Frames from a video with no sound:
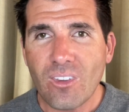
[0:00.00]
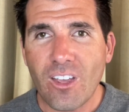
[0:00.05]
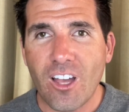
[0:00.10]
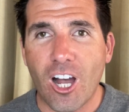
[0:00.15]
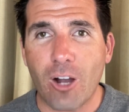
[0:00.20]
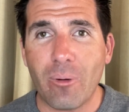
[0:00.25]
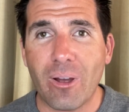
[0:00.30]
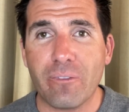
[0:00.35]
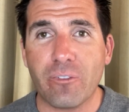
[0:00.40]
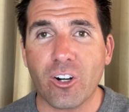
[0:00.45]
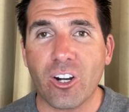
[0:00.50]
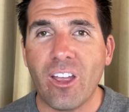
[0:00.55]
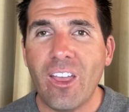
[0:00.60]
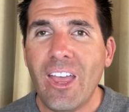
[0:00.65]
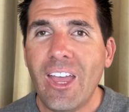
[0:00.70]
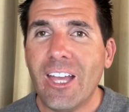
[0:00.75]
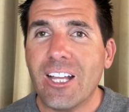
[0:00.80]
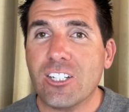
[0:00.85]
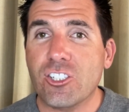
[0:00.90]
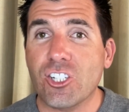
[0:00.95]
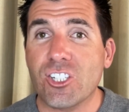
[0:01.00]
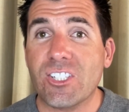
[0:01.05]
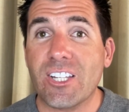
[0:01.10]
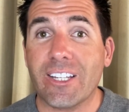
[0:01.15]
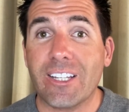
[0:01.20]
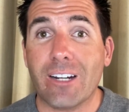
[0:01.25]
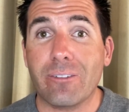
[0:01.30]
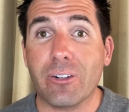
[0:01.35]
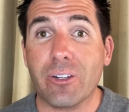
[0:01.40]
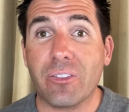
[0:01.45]
However, just
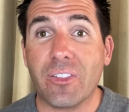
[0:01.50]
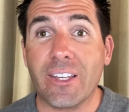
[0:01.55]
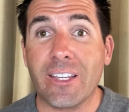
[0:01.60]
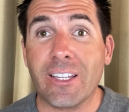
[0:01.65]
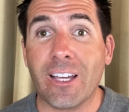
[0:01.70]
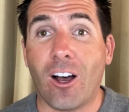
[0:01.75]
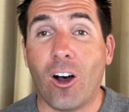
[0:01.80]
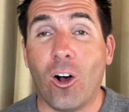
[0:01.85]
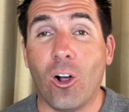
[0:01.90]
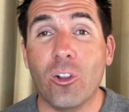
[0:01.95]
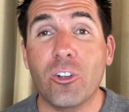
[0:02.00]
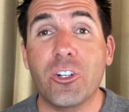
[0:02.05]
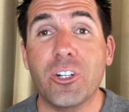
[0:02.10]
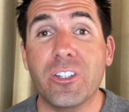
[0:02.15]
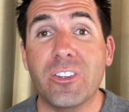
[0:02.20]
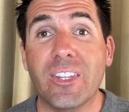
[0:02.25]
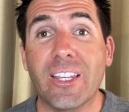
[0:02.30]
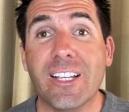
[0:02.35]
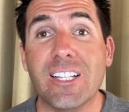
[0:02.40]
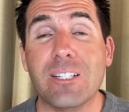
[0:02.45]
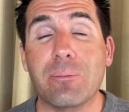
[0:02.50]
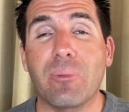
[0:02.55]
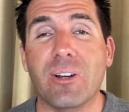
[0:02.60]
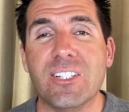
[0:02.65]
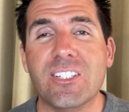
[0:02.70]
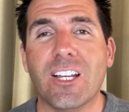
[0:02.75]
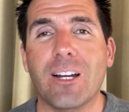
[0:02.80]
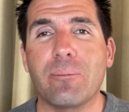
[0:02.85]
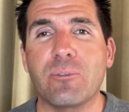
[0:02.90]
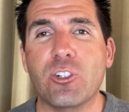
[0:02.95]
like everything, all good things
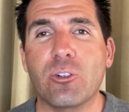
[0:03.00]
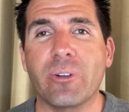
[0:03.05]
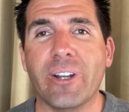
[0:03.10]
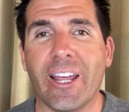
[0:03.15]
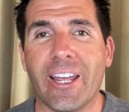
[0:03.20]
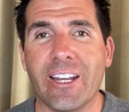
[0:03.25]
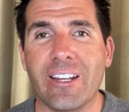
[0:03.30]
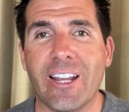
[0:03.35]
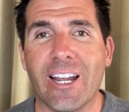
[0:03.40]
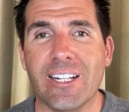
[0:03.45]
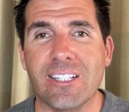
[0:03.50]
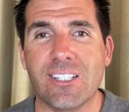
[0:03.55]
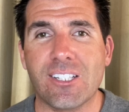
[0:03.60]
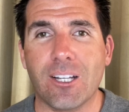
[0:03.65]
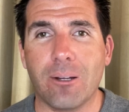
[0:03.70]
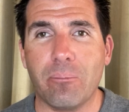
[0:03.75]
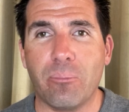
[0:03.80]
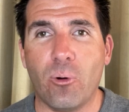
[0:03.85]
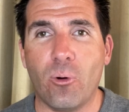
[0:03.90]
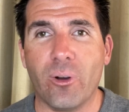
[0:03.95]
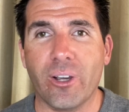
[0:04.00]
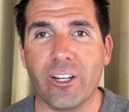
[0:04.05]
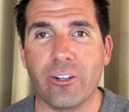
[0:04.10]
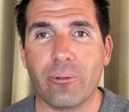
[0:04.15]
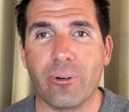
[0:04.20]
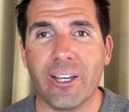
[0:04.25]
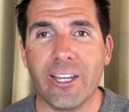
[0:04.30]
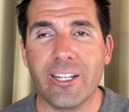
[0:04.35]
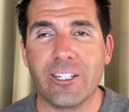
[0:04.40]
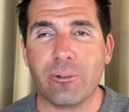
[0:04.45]
must come to an end at some point,
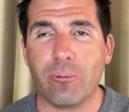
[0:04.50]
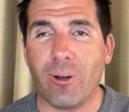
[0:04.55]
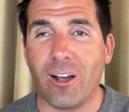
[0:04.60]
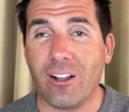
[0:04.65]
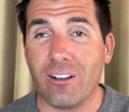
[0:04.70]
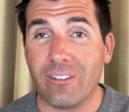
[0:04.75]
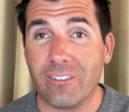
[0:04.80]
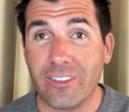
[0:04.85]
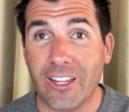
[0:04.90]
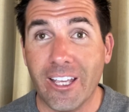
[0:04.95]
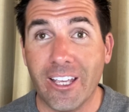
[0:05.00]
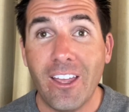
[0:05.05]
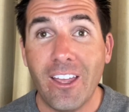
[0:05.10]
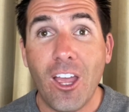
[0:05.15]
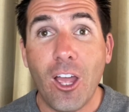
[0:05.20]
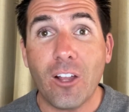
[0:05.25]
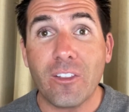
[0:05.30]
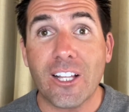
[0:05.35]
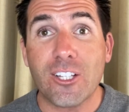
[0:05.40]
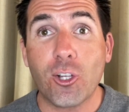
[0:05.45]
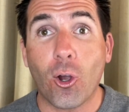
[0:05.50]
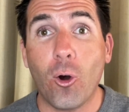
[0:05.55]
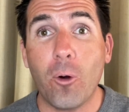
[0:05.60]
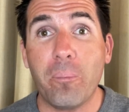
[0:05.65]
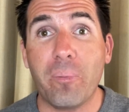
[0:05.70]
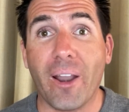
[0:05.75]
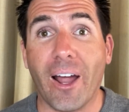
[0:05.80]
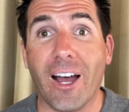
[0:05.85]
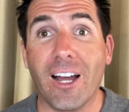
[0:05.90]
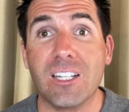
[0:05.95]
right? Well, let's
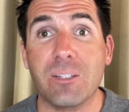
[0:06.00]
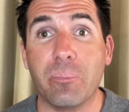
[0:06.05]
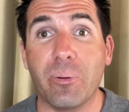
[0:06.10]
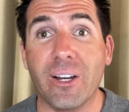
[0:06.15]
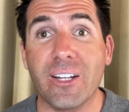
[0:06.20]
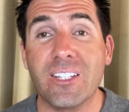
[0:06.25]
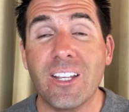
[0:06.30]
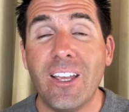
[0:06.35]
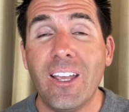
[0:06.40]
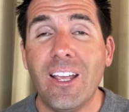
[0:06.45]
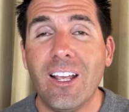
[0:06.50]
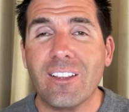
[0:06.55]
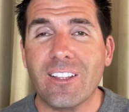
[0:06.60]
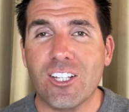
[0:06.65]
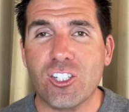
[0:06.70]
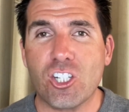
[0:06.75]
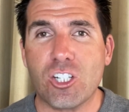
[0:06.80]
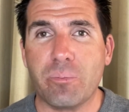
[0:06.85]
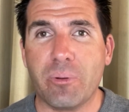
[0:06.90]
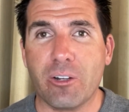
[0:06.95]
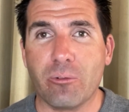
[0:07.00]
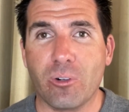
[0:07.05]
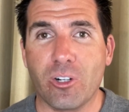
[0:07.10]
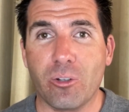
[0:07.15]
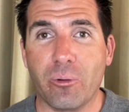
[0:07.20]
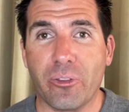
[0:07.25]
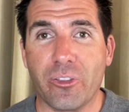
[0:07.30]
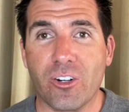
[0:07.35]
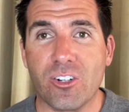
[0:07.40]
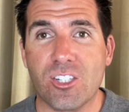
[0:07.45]
hope not, but let's just be
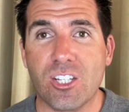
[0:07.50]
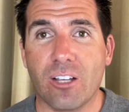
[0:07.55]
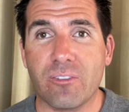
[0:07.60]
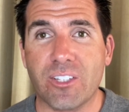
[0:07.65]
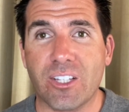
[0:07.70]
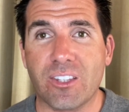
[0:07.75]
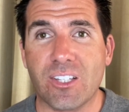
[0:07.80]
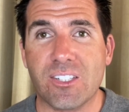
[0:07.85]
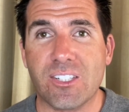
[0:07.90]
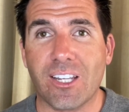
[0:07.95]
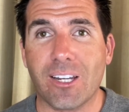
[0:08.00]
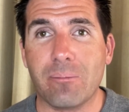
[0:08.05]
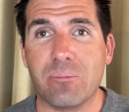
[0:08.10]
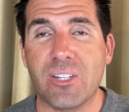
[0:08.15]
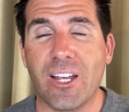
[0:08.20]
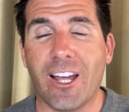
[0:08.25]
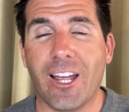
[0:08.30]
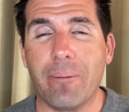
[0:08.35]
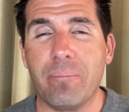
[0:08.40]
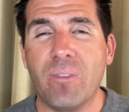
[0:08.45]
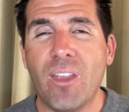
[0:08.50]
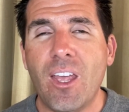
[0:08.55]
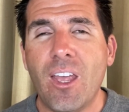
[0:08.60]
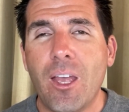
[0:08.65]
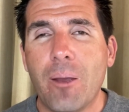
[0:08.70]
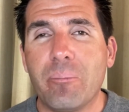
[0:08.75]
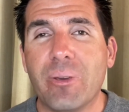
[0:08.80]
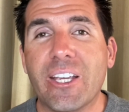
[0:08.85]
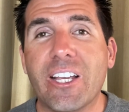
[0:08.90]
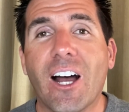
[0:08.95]
real with ourselves at the same time.
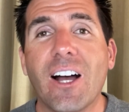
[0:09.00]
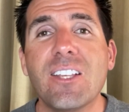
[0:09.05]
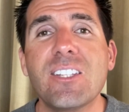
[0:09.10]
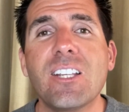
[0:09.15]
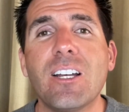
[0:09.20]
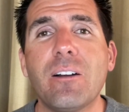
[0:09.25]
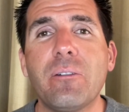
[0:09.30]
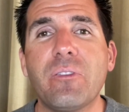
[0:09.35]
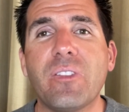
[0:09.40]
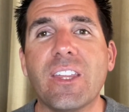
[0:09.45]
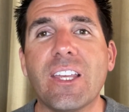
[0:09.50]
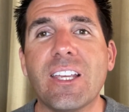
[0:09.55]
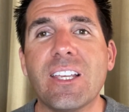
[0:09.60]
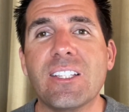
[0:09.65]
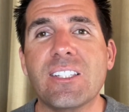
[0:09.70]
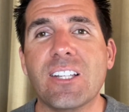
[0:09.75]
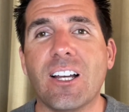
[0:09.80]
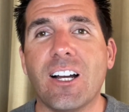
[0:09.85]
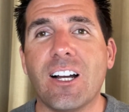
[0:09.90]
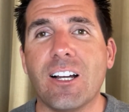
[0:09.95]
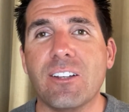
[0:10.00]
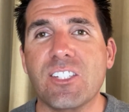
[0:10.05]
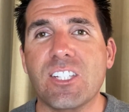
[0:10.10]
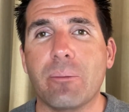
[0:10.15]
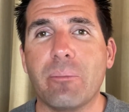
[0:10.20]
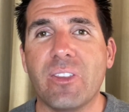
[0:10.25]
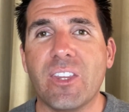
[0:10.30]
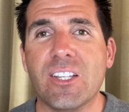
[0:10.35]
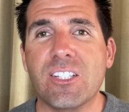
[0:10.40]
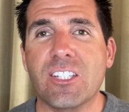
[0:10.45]
Because of these,
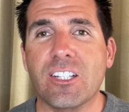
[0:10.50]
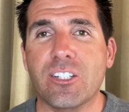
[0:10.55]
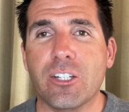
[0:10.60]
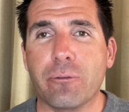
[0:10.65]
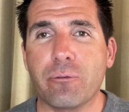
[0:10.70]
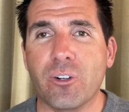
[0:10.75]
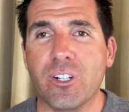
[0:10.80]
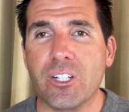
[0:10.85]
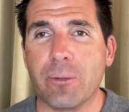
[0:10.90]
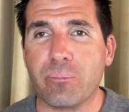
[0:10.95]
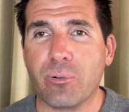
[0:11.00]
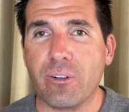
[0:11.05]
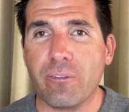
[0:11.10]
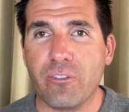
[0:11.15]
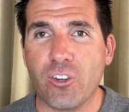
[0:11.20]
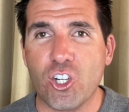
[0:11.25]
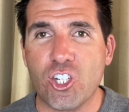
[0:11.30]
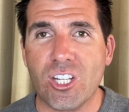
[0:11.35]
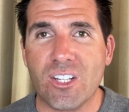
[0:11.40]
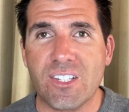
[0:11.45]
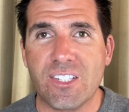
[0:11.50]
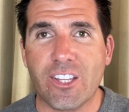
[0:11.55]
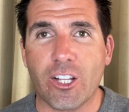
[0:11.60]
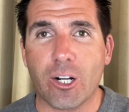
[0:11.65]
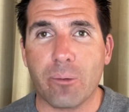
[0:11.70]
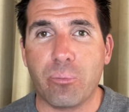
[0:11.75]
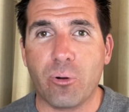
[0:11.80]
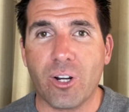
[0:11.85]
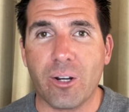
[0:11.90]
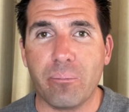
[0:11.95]
some of these different provisions that
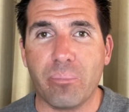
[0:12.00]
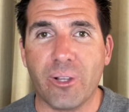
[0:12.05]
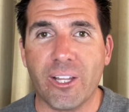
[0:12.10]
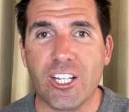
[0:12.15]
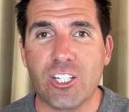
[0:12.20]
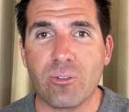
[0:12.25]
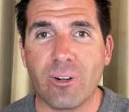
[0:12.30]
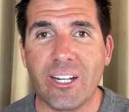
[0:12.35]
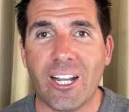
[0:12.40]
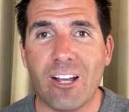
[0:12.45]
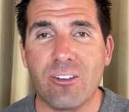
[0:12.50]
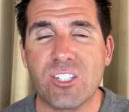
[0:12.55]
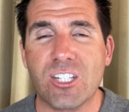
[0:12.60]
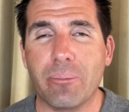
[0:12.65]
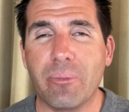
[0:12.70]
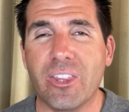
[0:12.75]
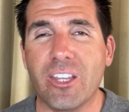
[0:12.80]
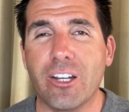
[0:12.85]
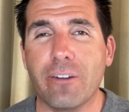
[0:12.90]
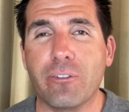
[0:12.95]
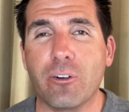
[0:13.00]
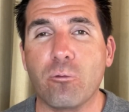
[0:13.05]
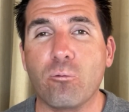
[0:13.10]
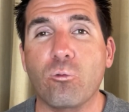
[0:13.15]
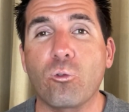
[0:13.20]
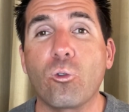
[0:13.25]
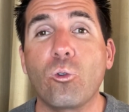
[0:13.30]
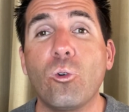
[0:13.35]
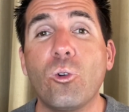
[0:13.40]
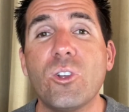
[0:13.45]
are put in place right now, some of the different
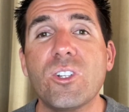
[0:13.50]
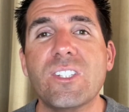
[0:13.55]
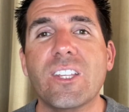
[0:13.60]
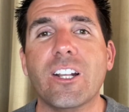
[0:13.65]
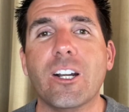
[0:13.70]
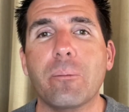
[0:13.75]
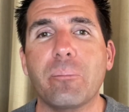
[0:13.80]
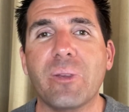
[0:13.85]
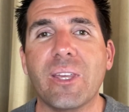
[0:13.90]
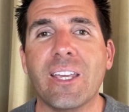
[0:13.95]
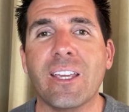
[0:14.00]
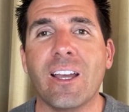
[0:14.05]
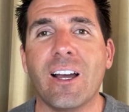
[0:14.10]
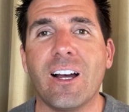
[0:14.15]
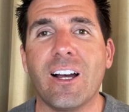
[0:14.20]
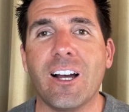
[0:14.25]
rules that are being